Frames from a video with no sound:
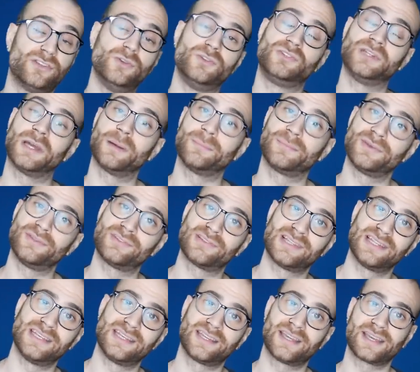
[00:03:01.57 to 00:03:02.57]
two Champions
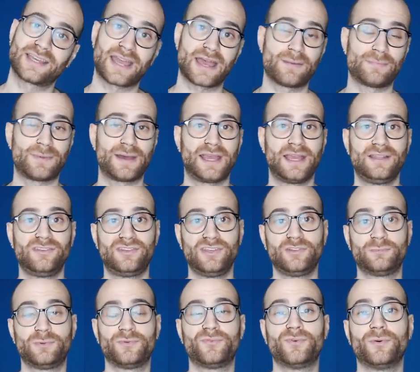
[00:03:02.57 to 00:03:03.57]
League campaigns,
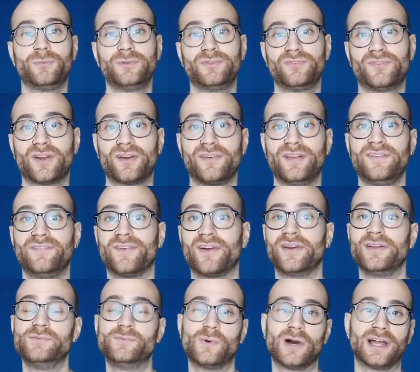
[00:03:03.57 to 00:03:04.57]
he's performed very,
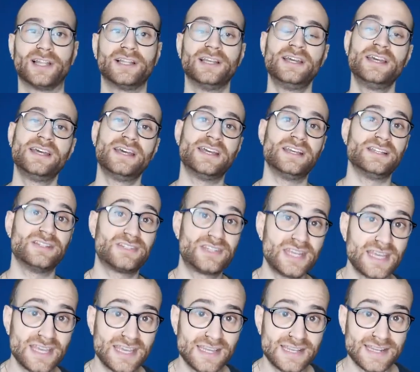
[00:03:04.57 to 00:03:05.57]
very well
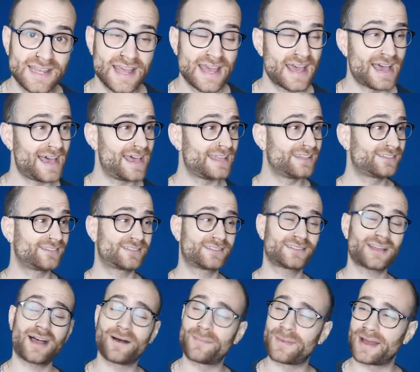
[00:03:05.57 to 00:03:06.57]
indeed, and
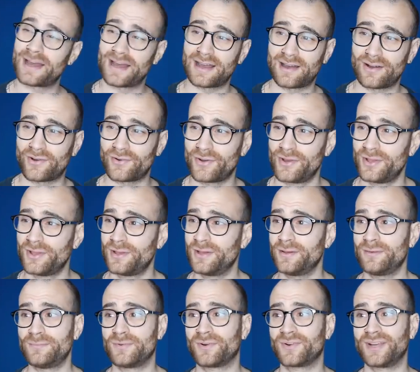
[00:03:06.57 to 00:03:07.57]
somehow
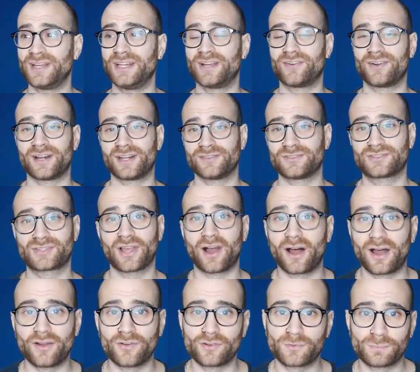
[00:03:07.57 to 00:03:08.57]
Marina
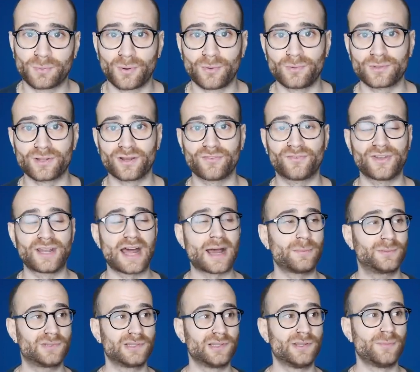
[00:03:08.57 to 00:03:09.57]
Granovskaya has pulled off an
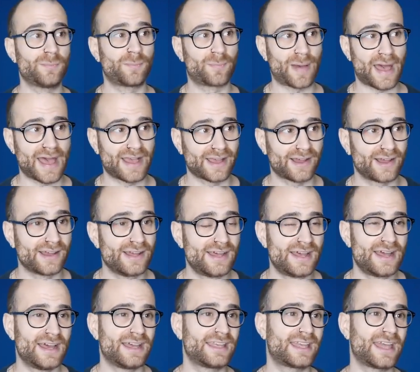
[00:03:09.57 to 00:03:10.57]
absolute banger
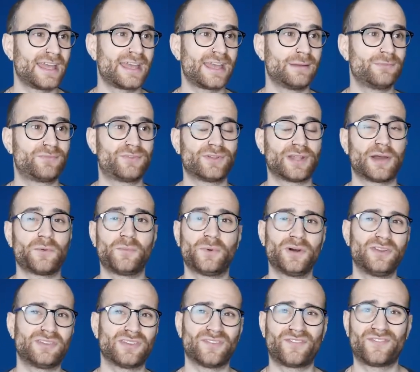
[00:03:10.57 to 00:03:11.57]
and getting him for like,
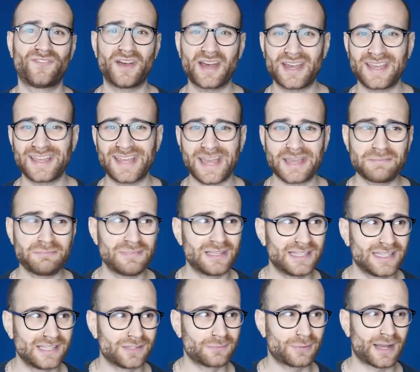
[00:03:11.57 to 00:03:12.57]
what is it, 38
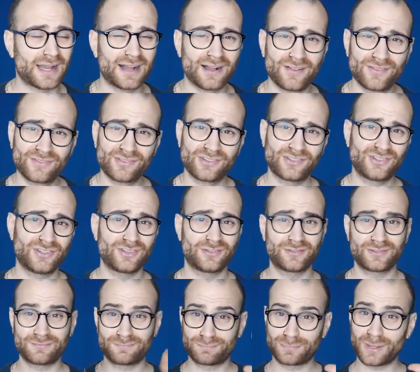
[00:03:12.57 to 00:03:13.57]
million pounds? It's just
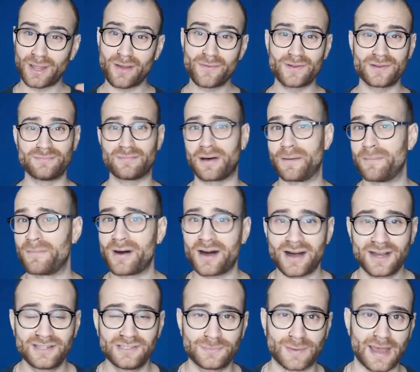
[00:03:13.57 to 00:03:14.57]
blowing my
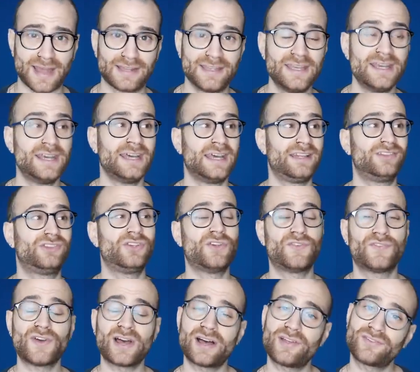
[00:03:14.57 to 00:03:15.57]
mind, man. In
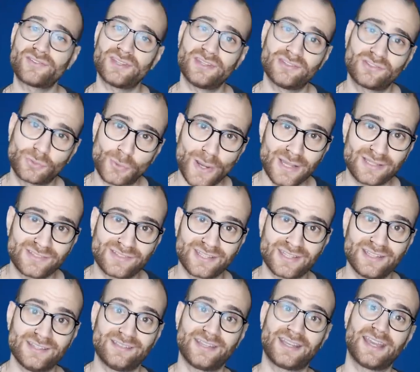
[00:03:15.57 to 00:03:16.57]

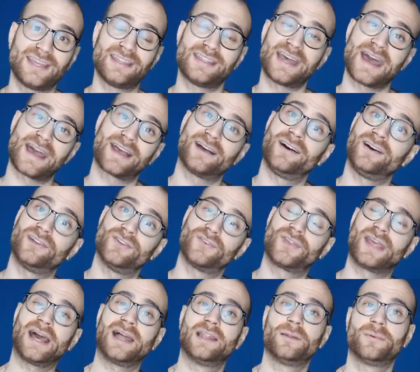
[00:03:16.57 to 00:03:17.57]
2020, to get that kind of
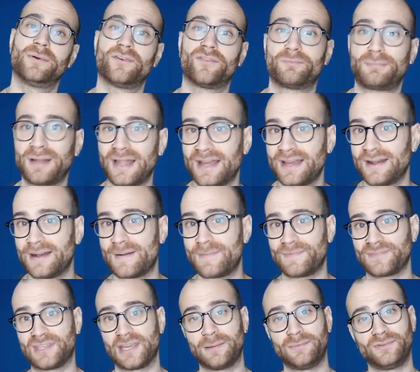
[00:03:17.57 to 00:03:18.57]
caliber of player
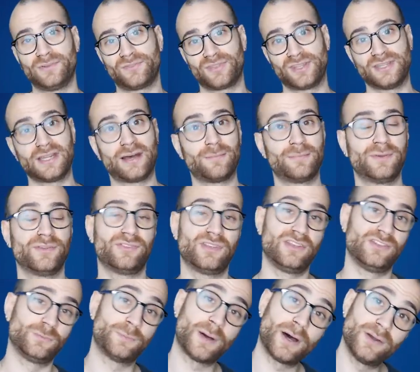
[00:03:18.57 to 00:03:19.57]
in terms of the numbers
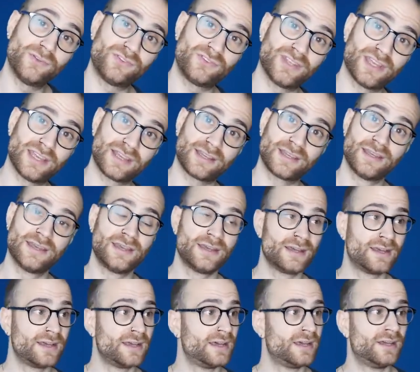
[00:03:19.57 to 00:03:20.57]
he's posting,
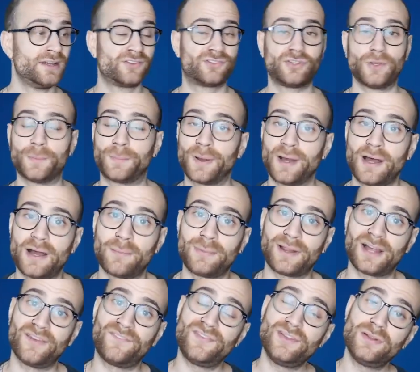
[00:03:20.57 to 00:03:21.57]
superb.
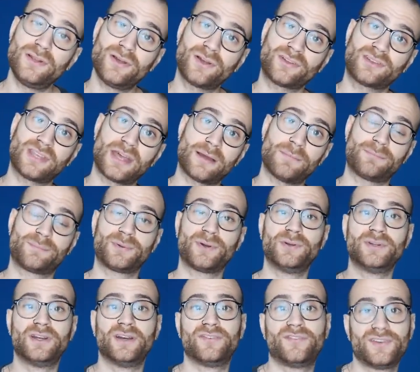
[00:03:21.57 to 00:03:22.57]
Like if you looked at
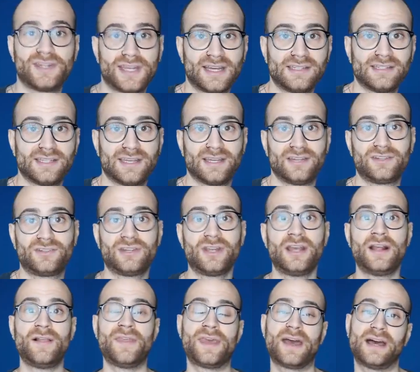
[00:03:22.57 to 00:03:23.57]
Bruno Fernandes
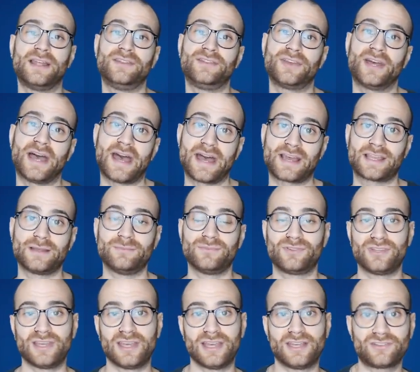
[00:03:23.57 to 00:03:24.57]
and Hakim
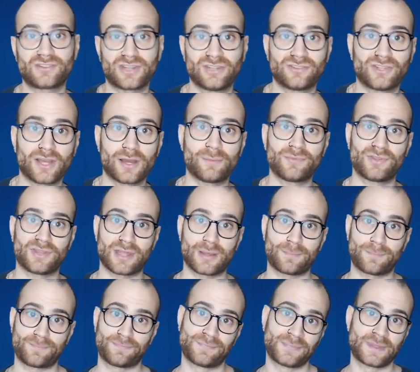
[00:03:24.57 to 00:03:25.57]
Ziyech in terms of their